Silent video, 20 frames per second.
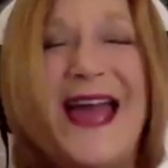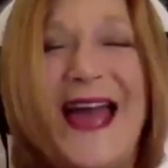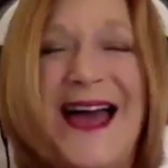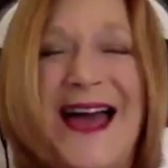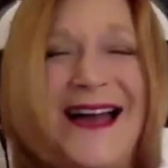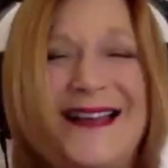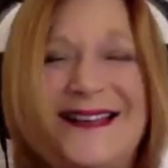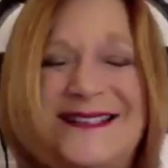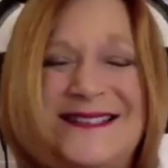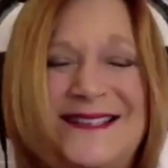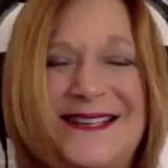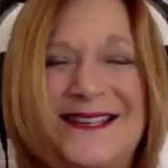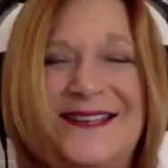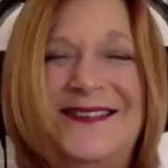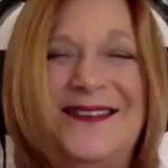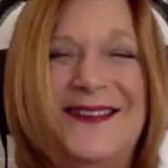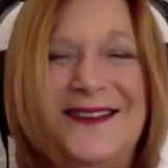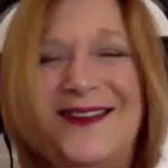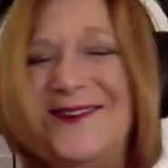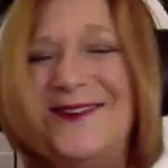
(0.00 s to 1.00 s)
And,
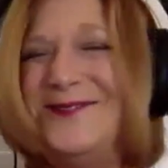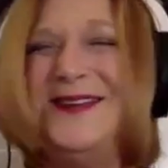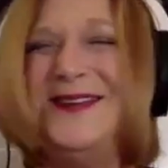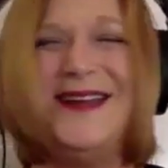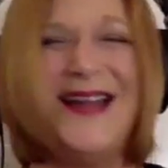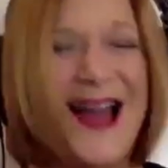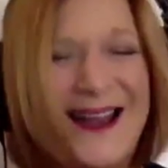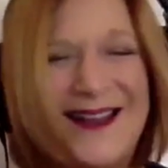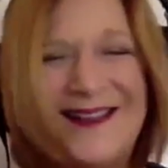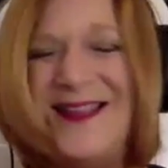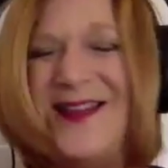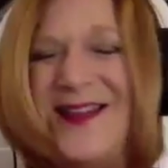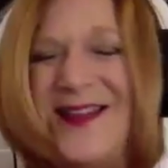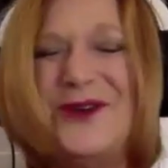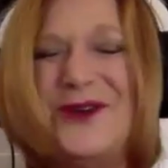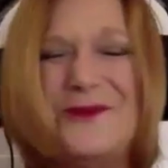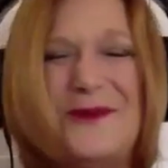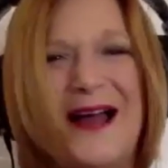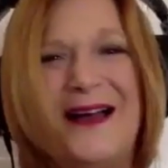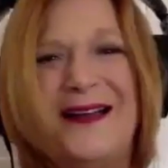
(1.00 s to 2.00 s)
you got to love
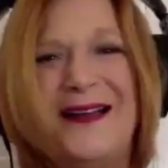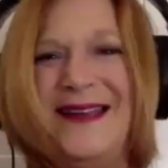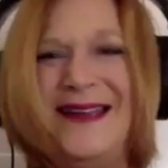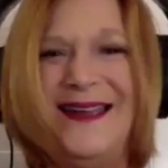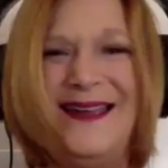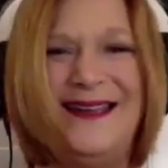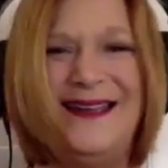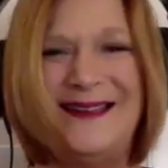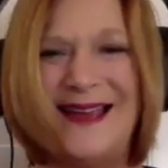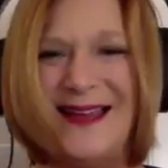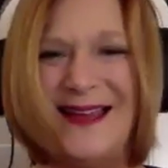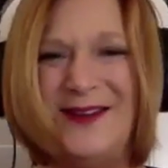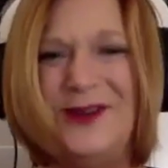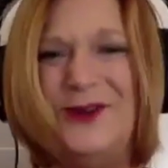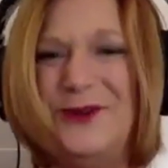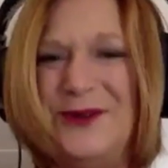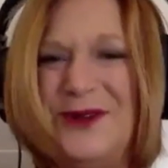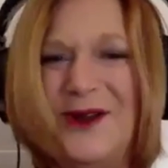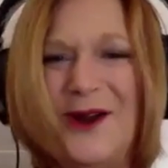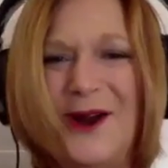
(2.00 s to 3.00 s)
your body and
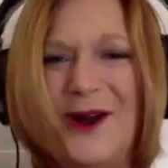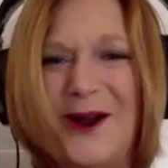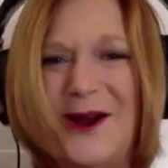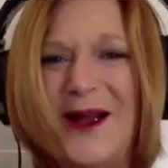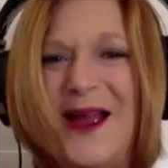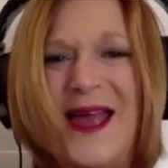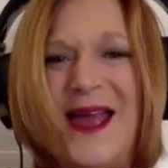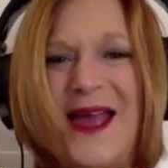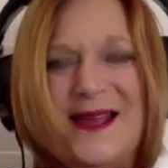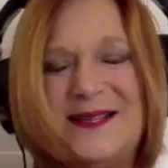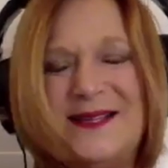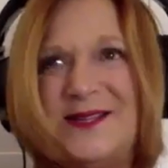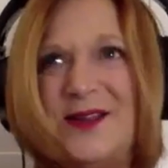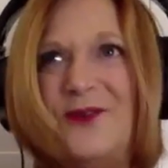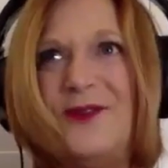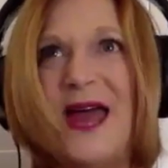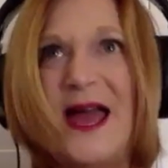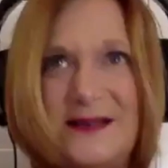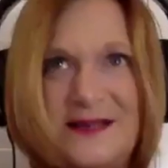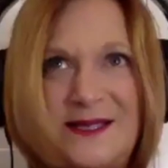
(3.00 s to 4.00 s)
who you are. So
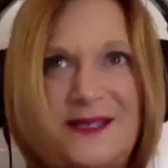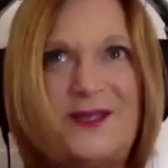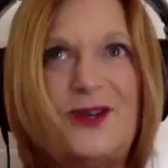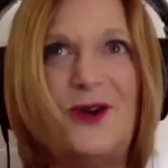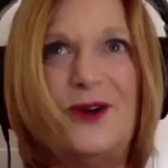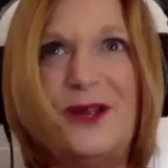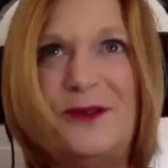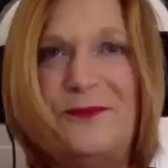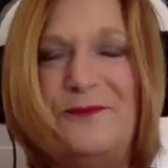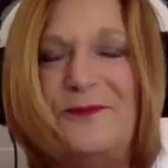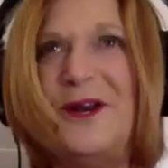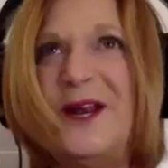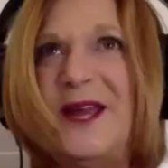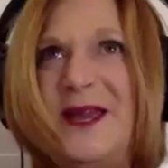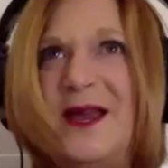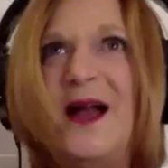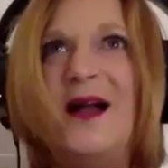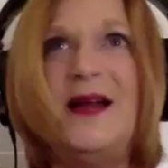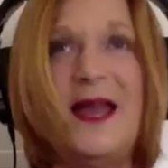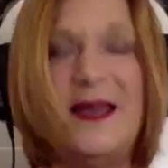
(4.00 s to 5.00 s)
that started pretty
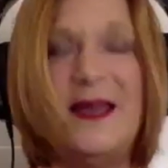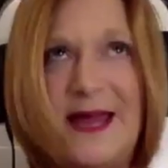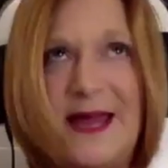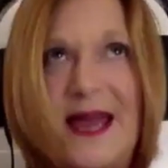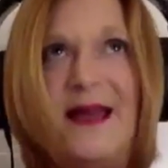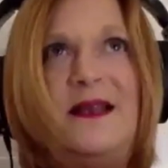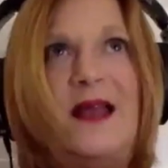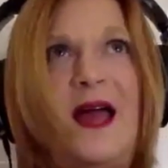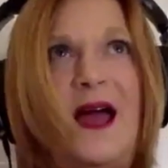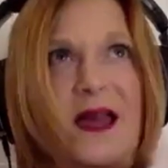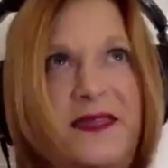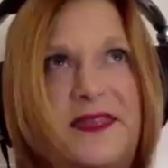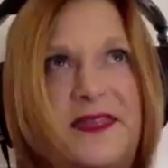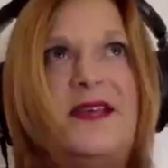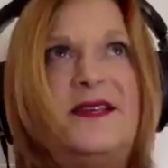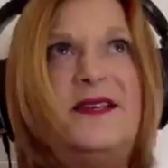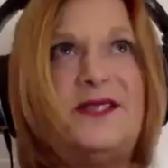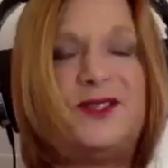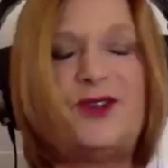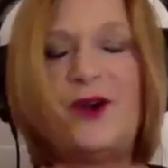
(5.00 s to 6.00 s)
young. And that, I
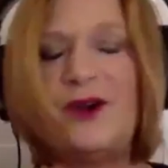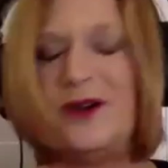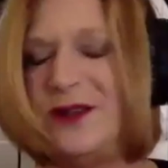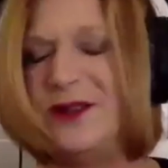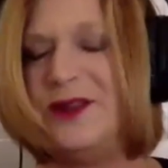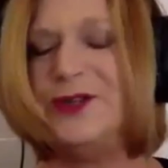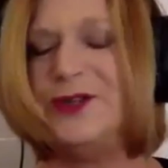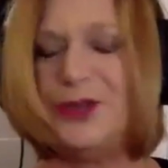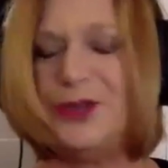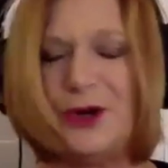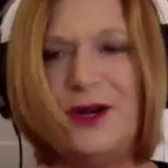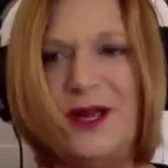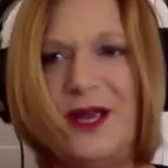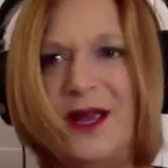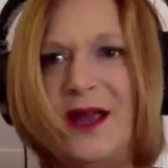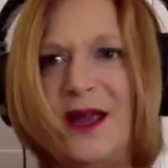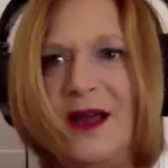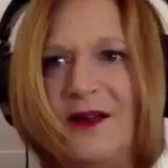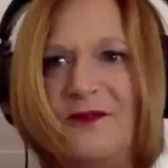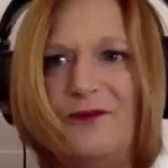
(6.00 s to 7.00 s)
think, started the
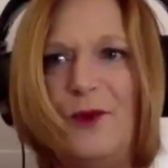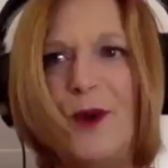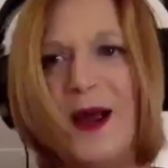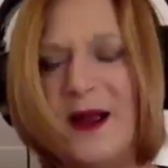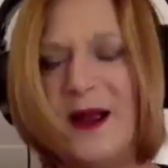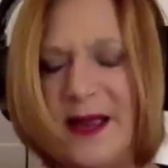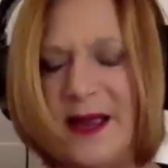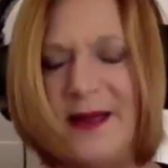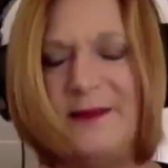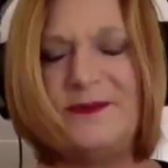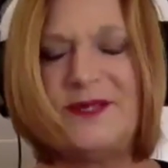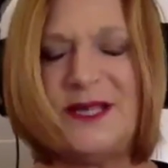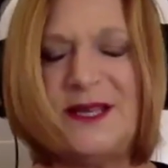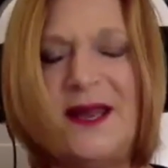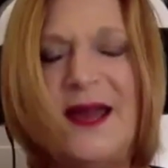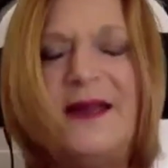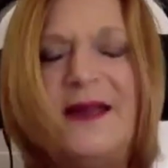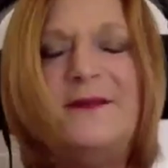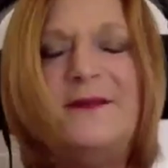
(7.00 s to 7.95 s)
journey of where I am today.